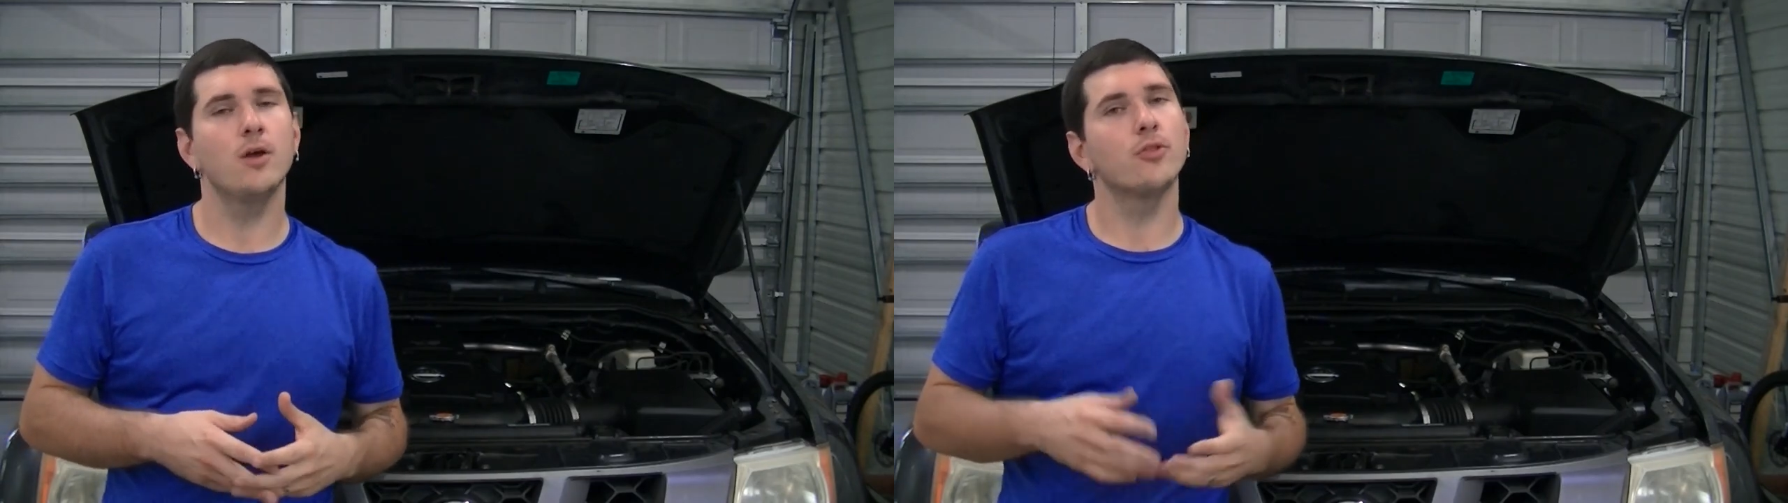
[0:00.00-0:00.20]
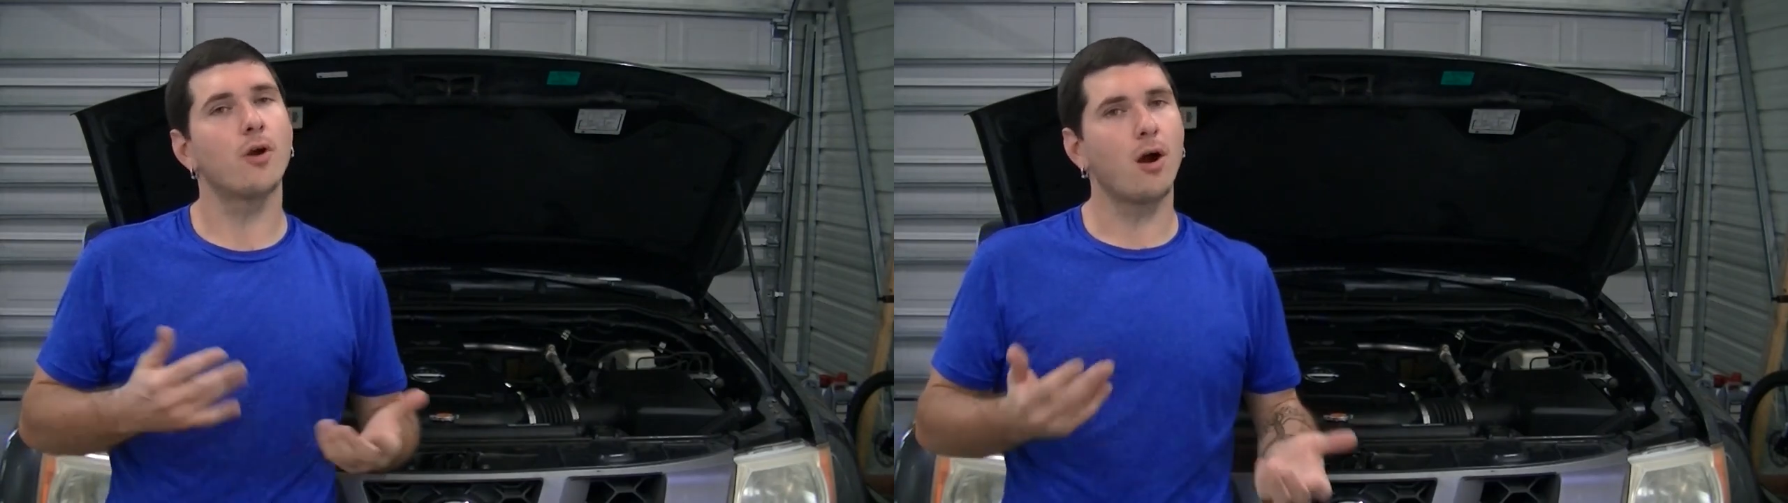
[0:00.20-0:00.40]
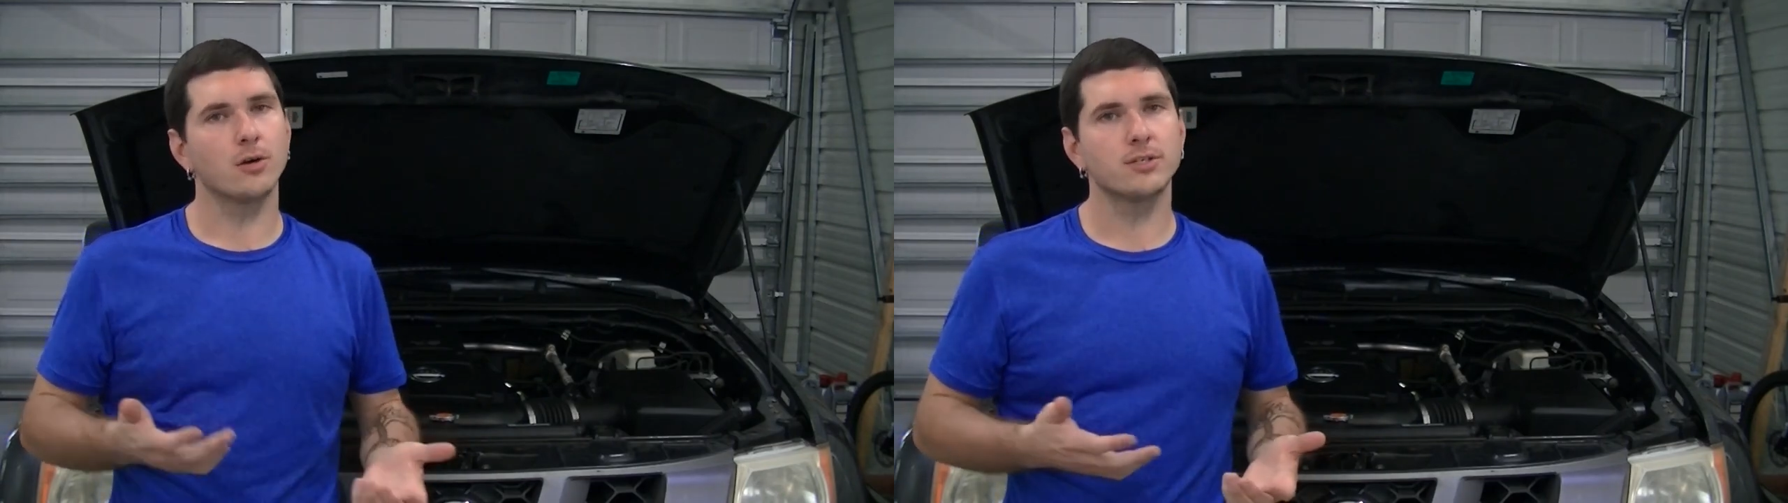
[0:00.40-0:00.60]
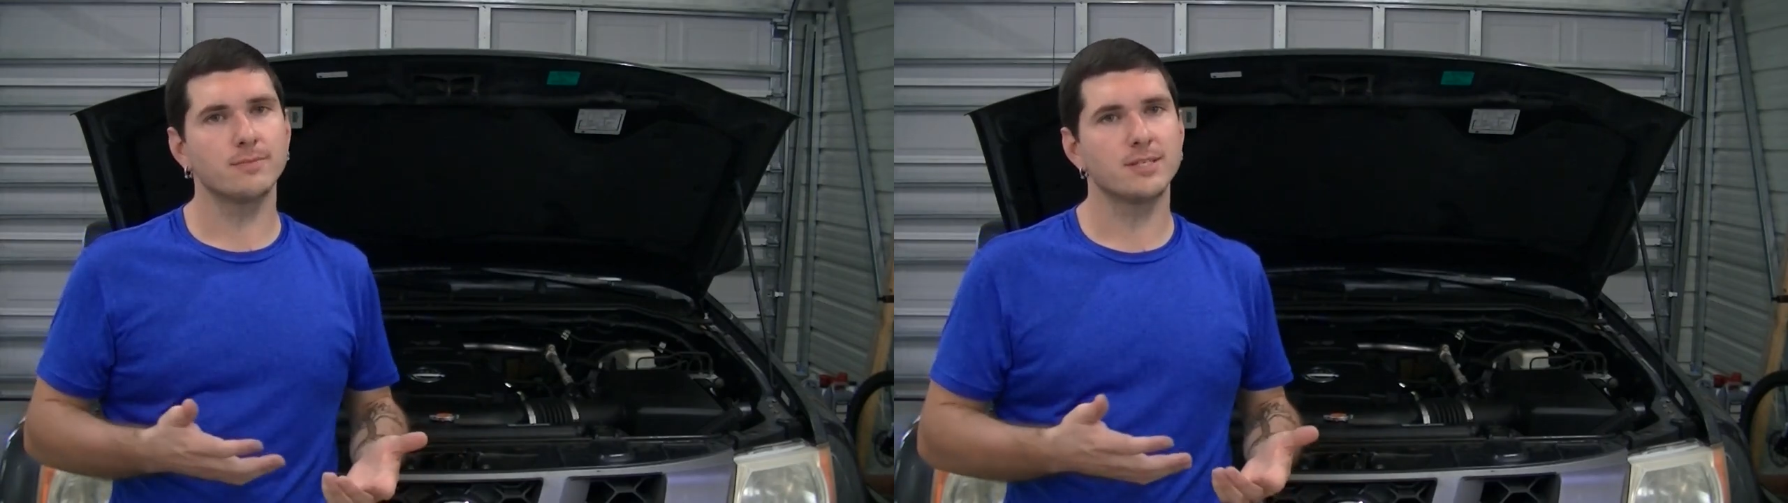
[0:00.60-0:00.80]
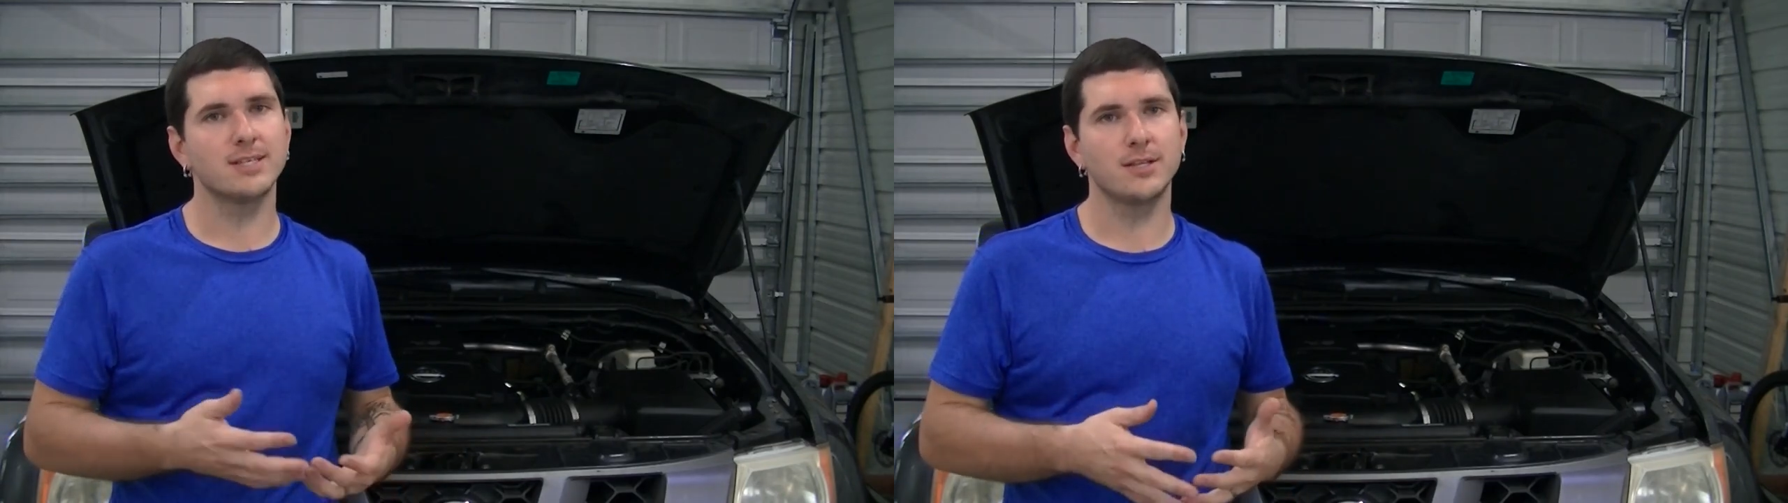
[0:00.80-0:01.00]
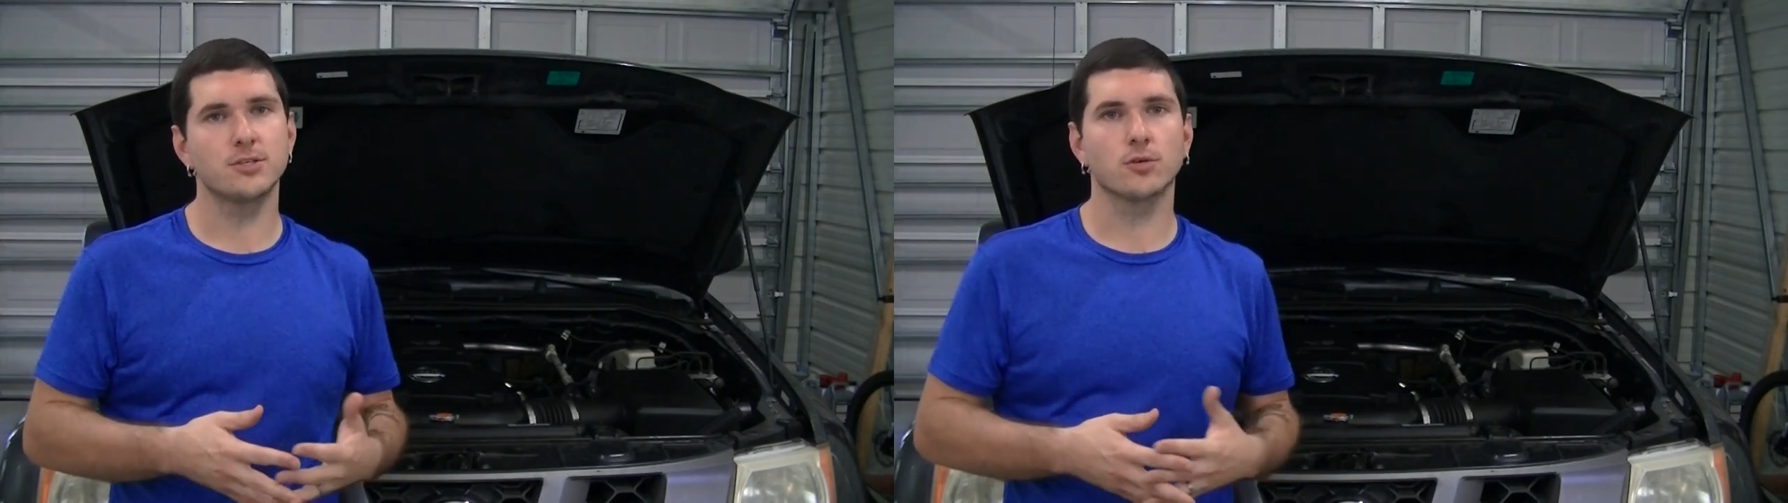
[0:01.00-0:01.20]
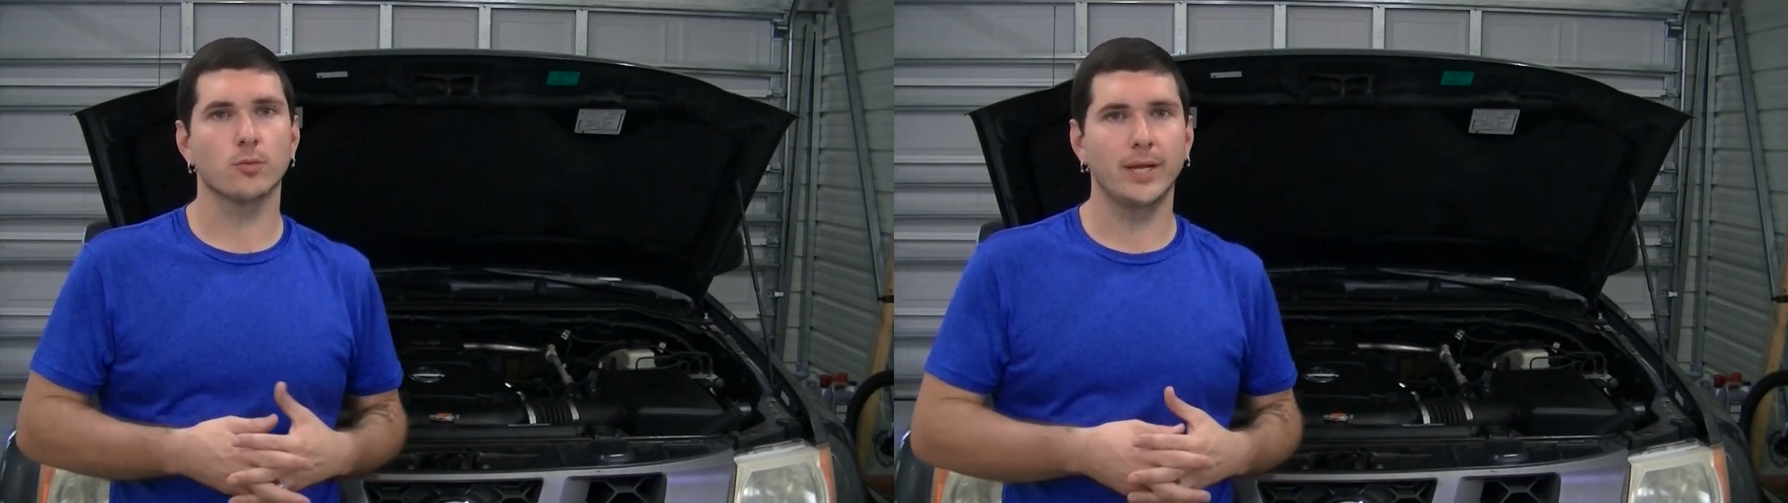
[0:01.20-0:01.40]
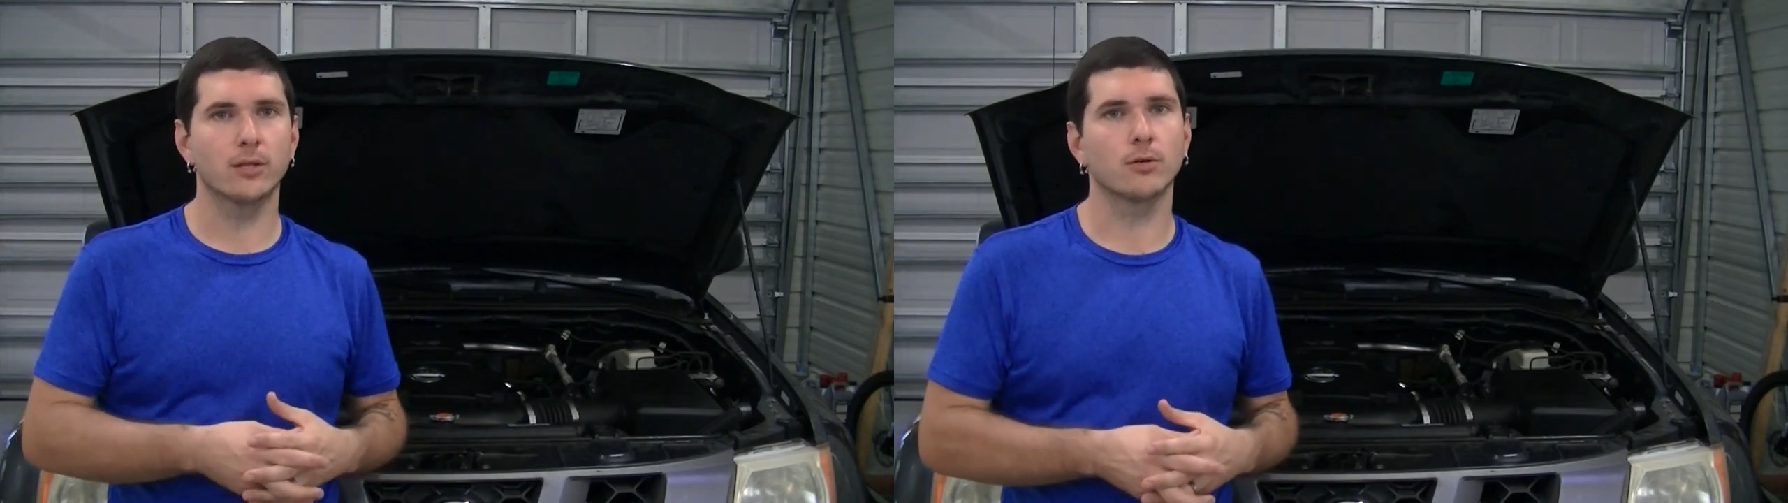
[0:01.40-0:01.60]
there are some sensor
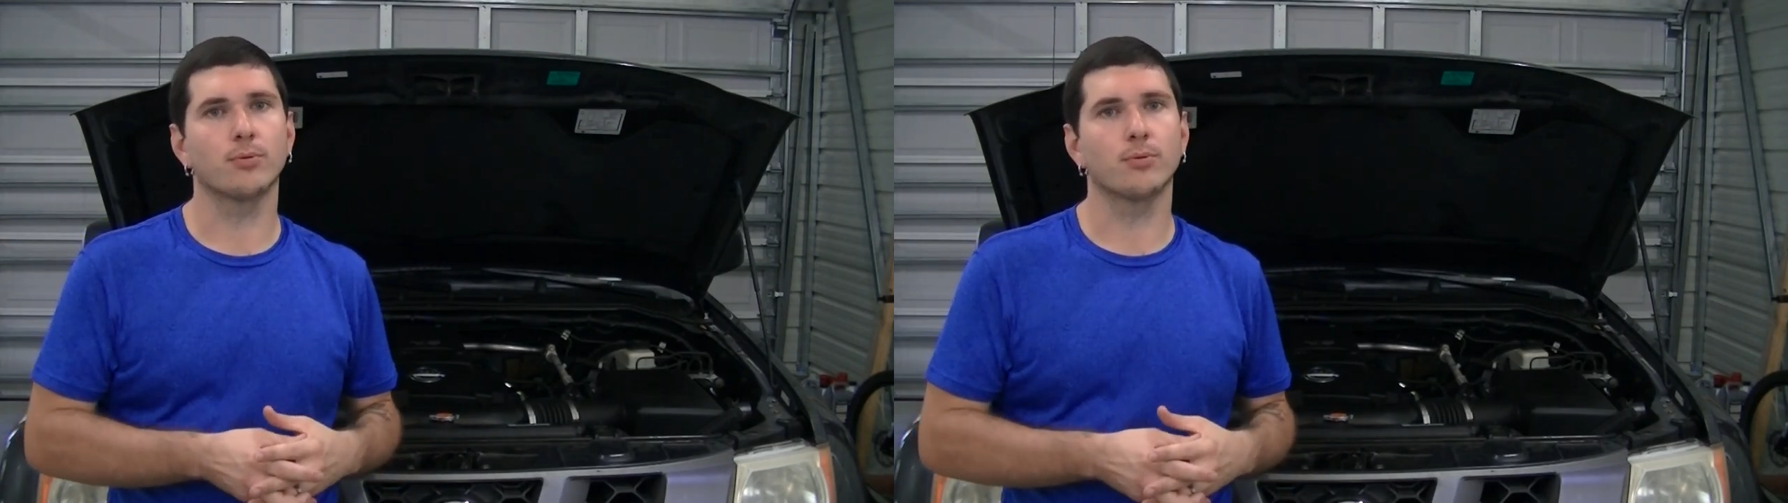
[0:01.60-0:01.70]
relearn